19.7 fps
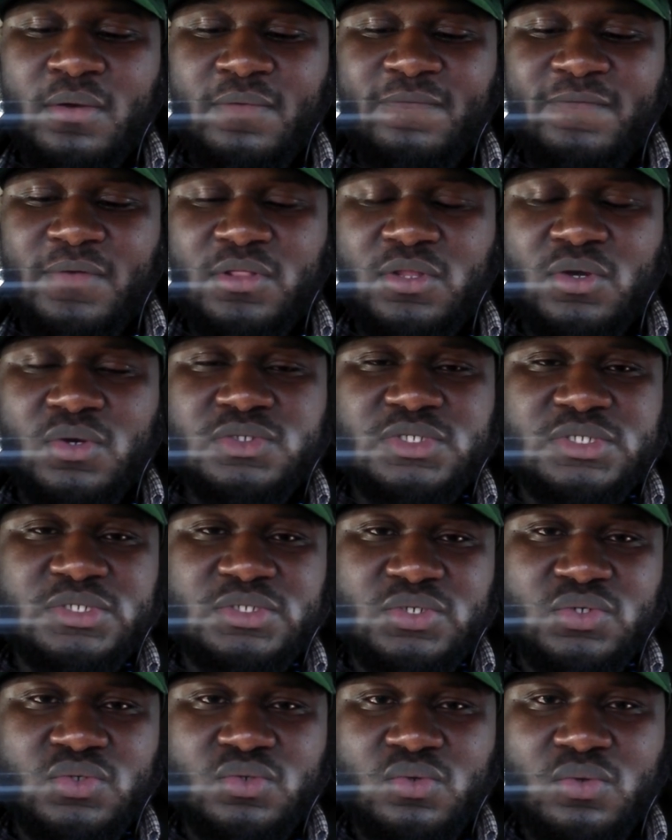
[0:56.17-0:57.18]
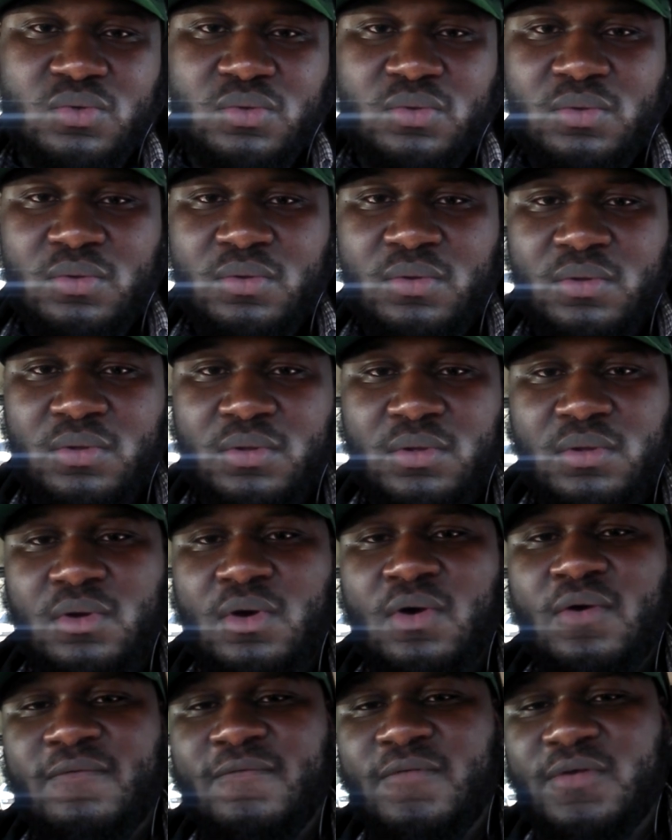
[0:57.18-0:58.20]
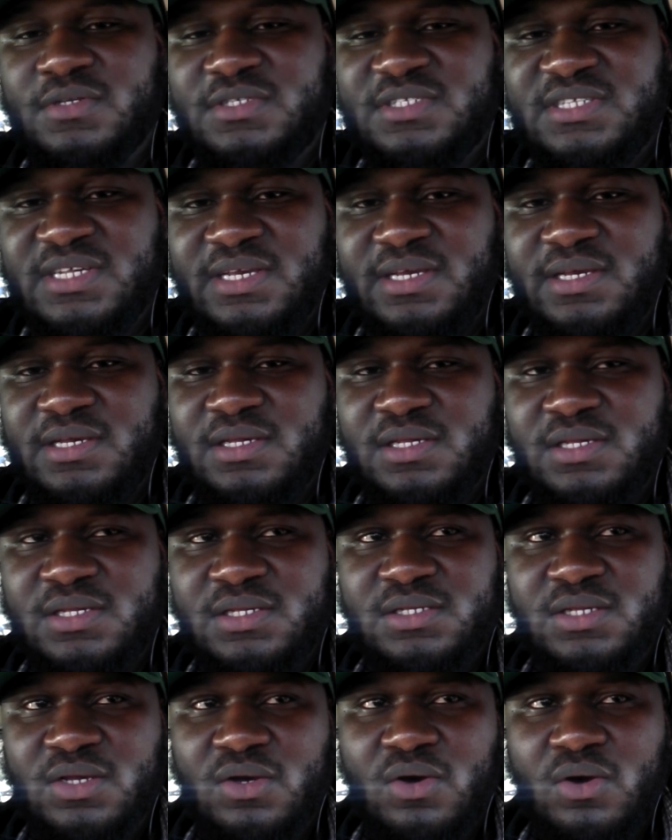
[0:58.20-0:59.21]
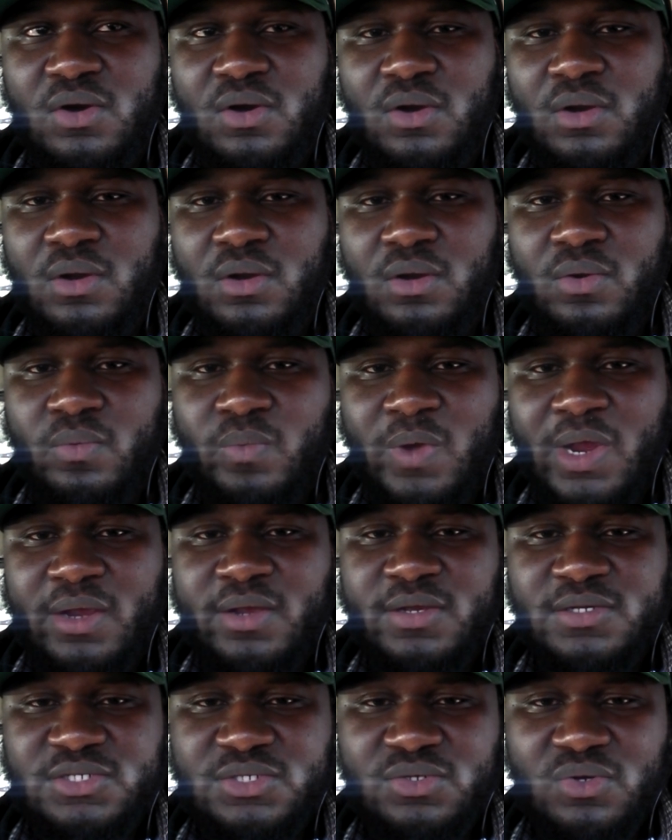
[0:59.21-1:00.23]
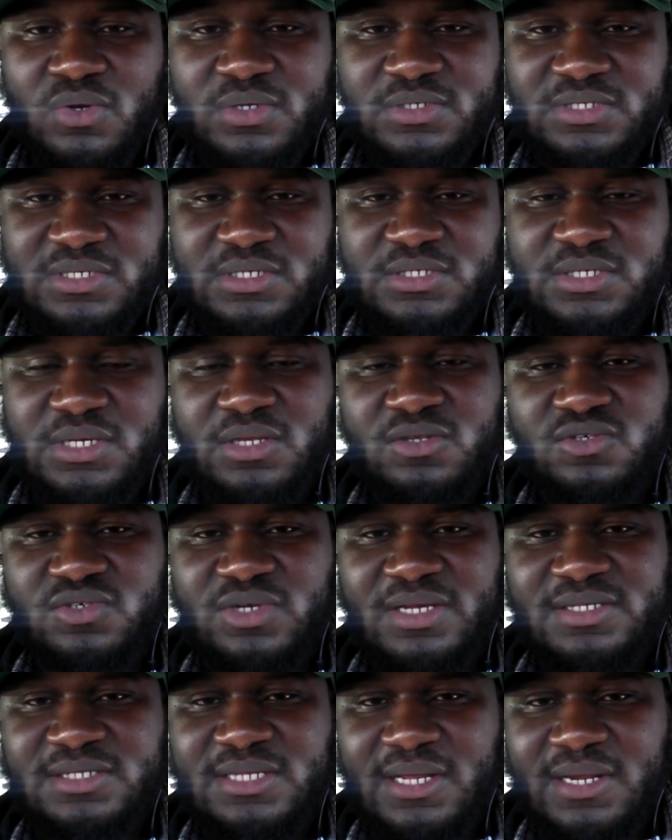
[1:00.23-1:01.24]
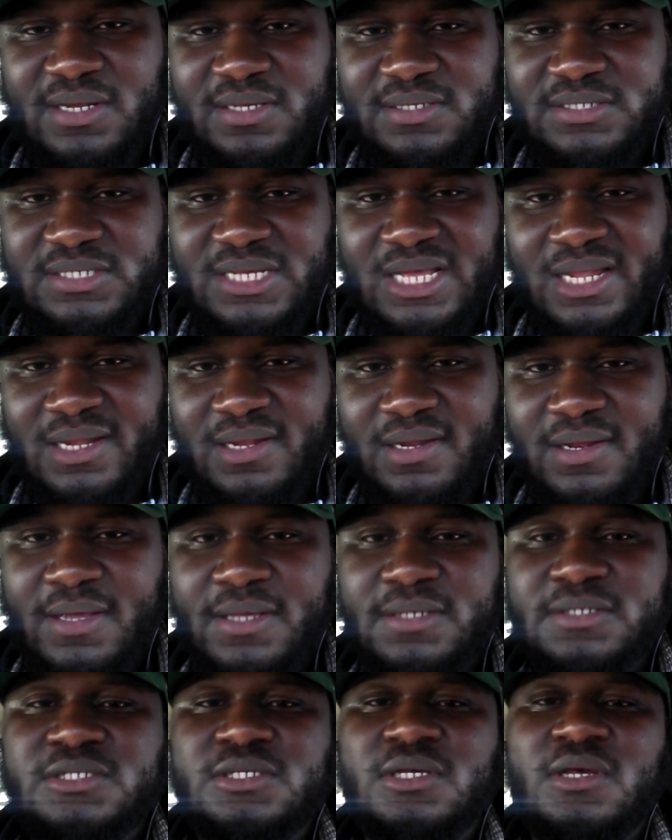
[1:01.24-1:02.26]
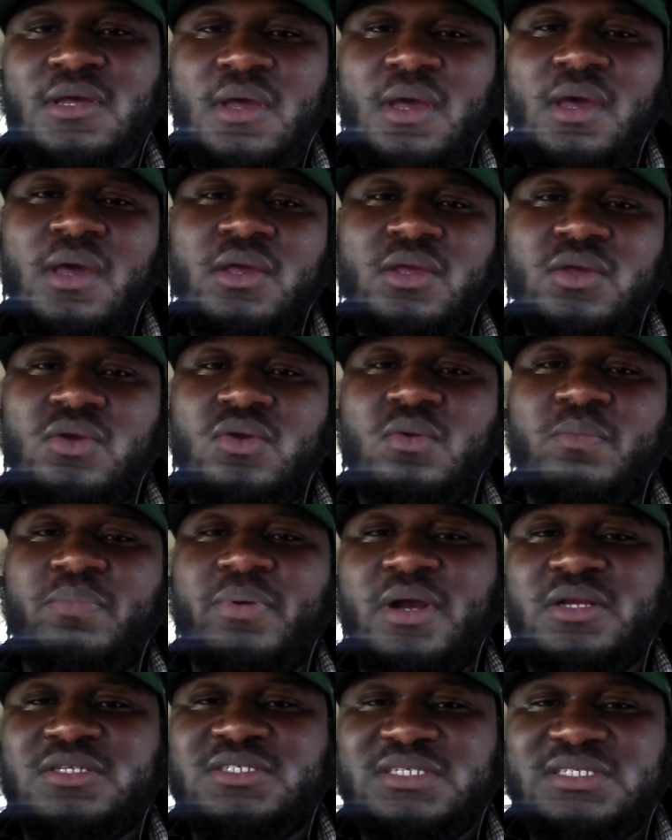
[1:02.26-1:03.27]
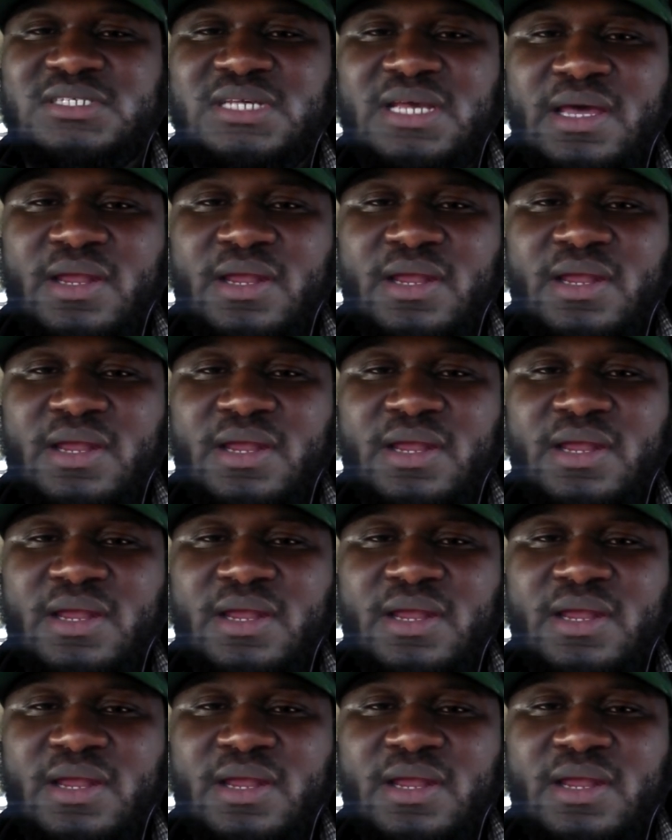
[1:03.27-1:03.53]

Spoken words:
For those of you overseas or record stores that's interested in selling this, you could purchase it